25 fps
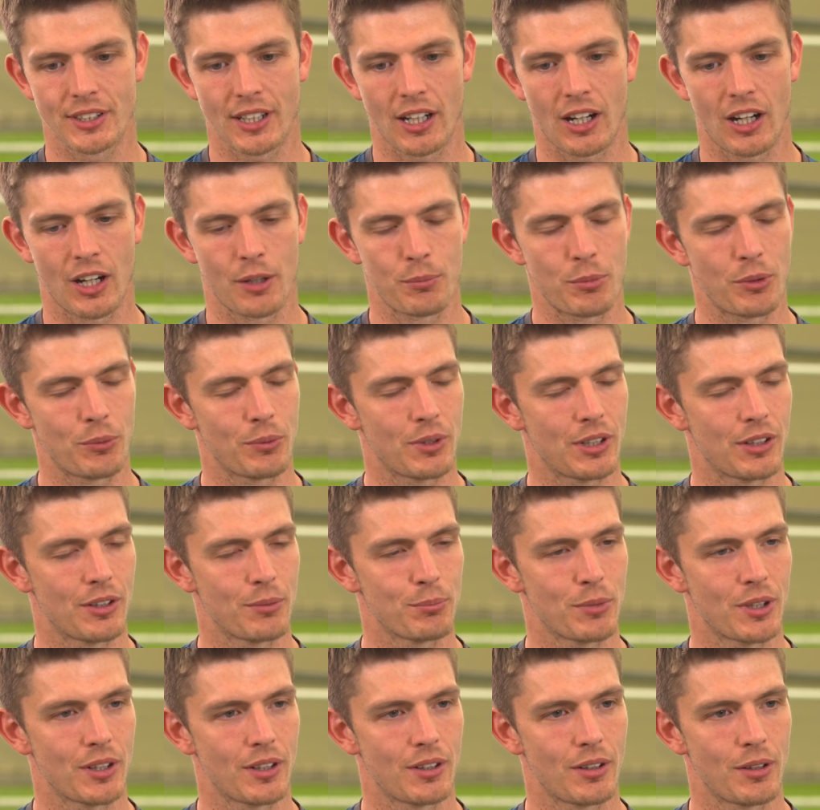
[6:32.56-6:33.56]
carried me well in
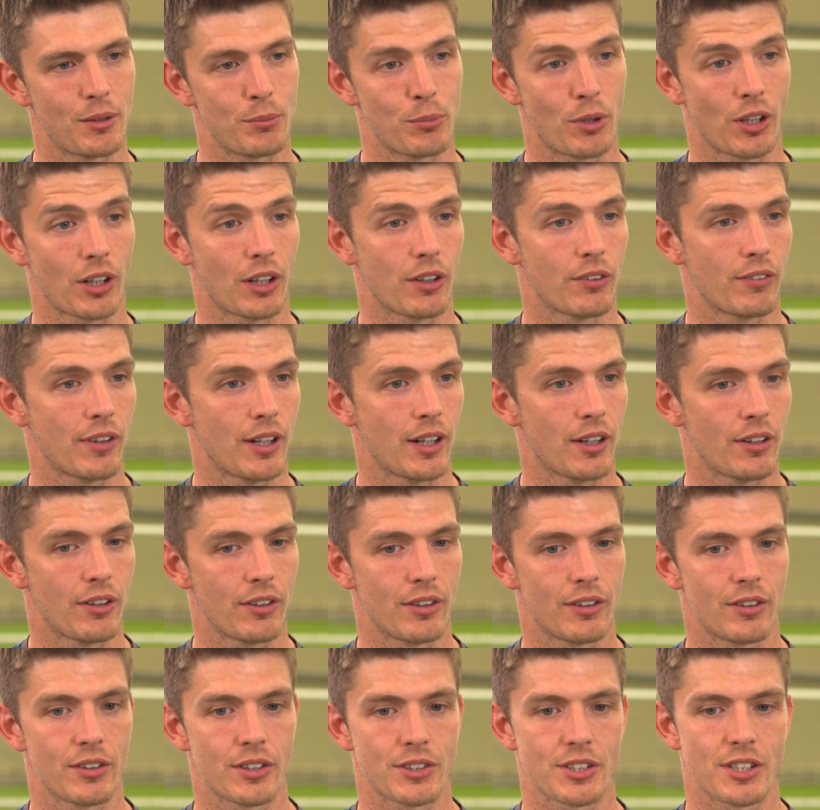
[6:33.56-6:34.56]
my career
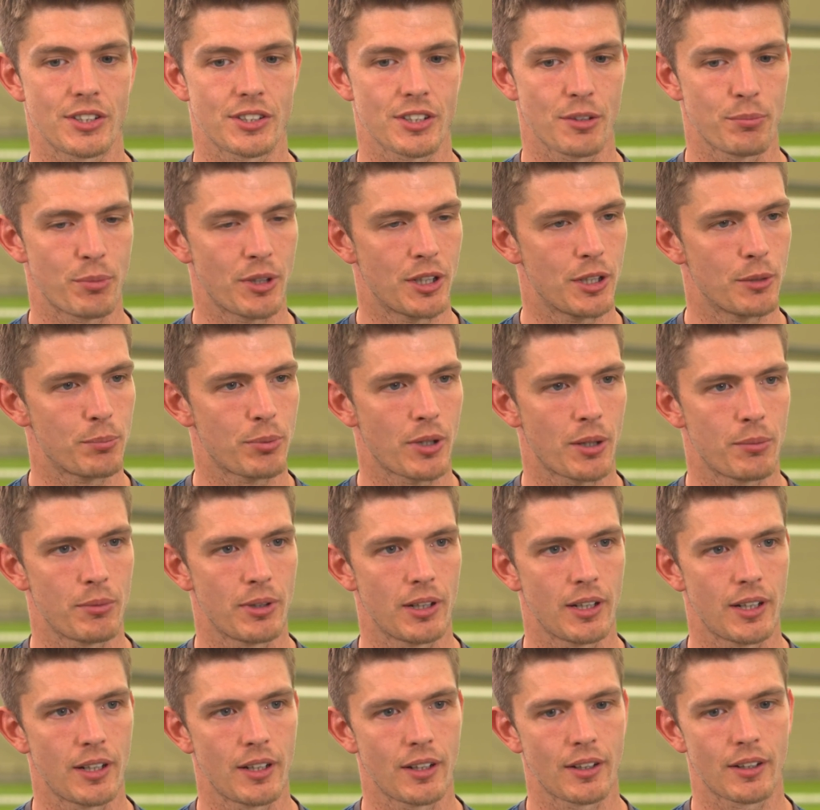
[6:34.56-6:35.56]
and since I've been in the Premier
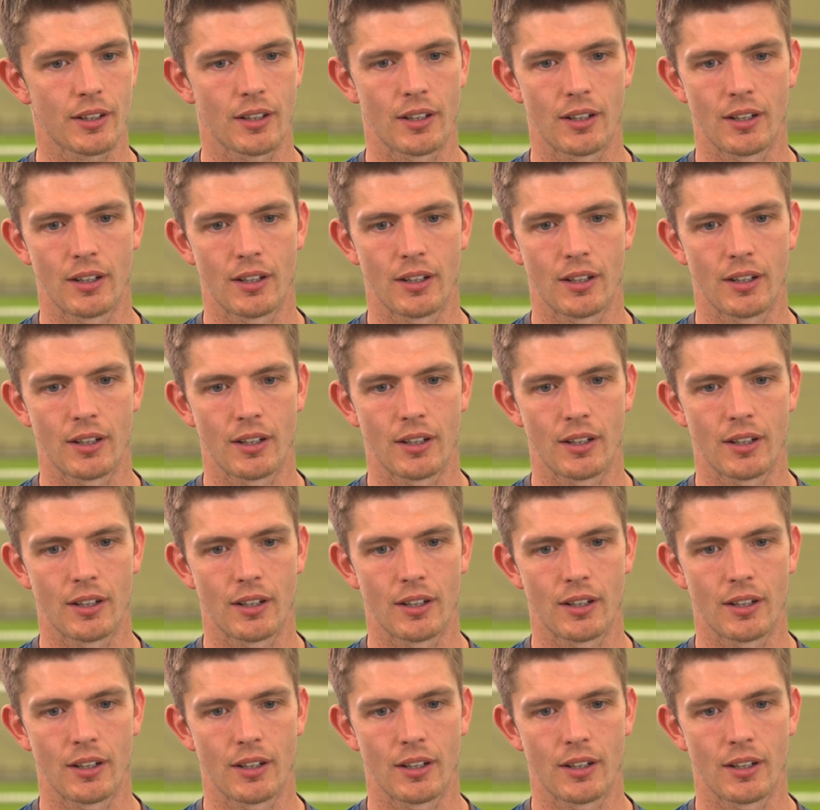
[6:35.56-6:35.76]
League.